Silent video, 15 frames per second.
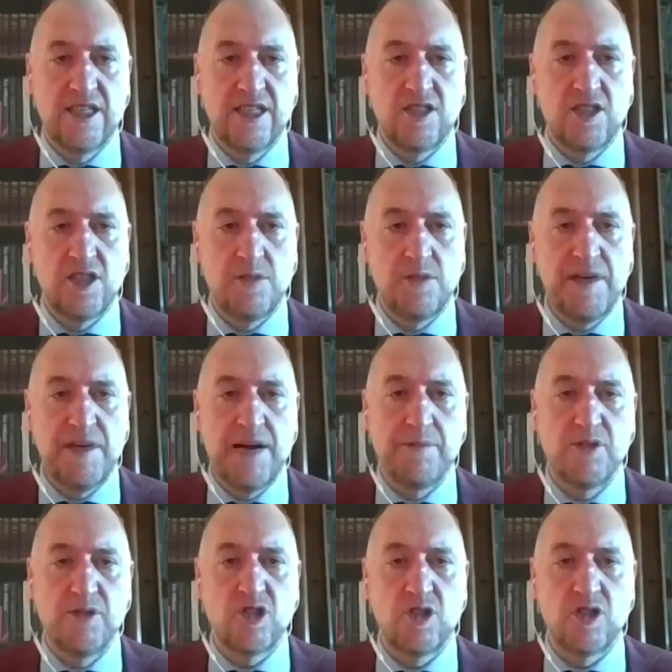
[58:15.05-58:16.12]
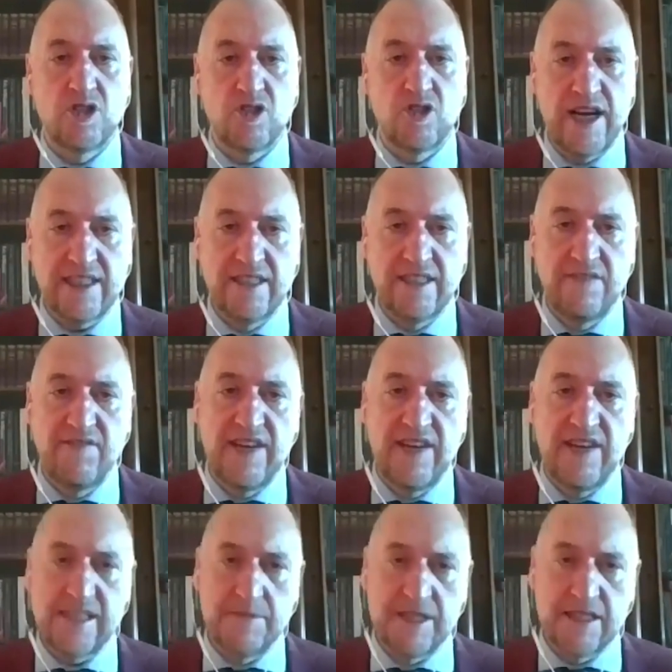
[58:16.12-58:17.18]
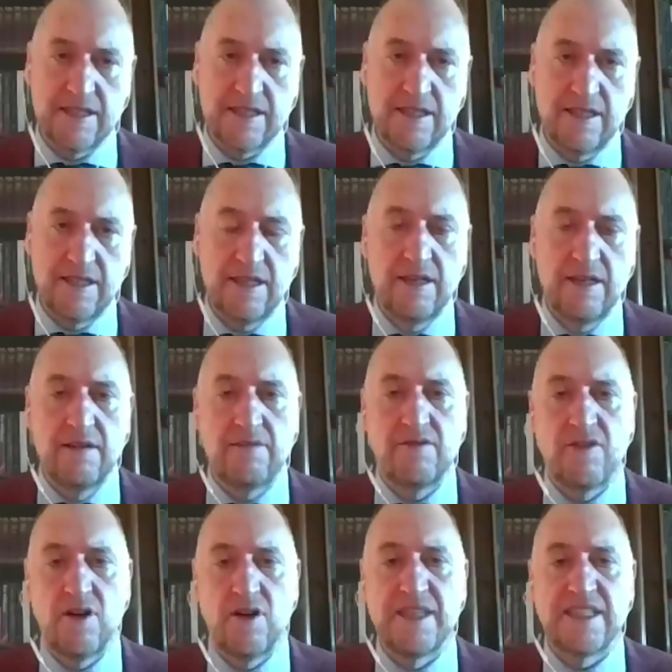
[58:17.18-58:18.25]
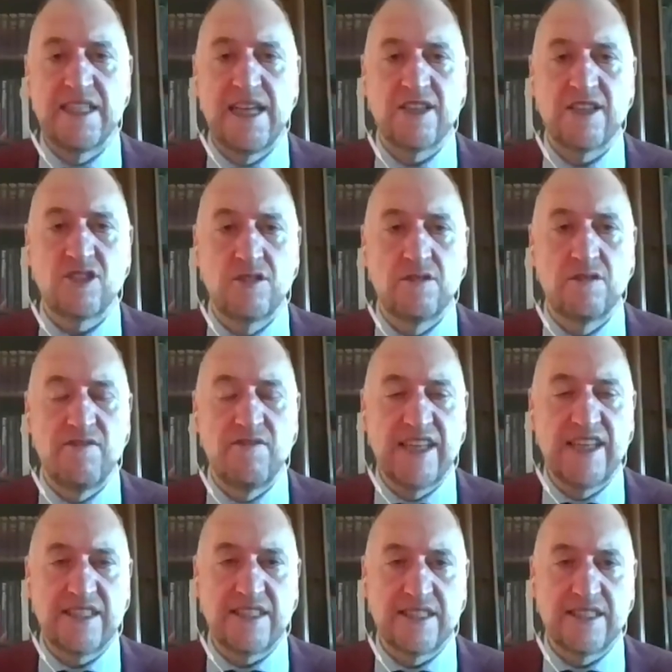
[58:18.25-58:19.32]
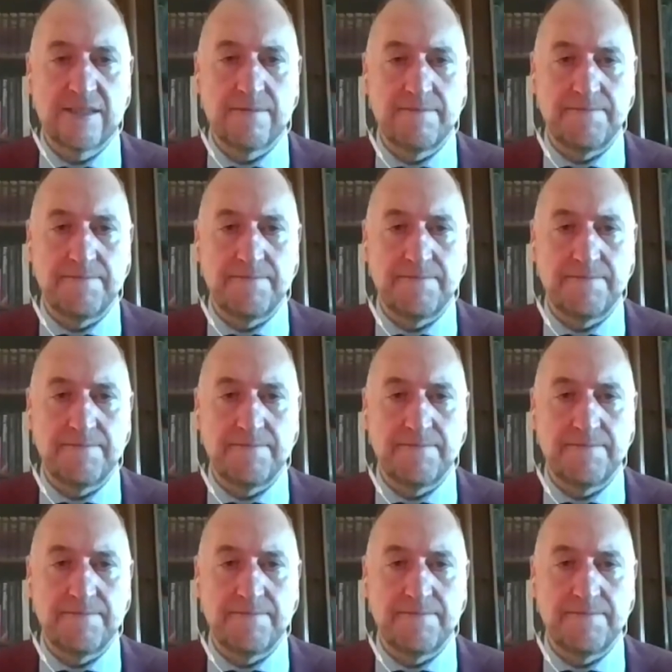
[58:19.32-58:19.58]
to be able to attract investment from international investors.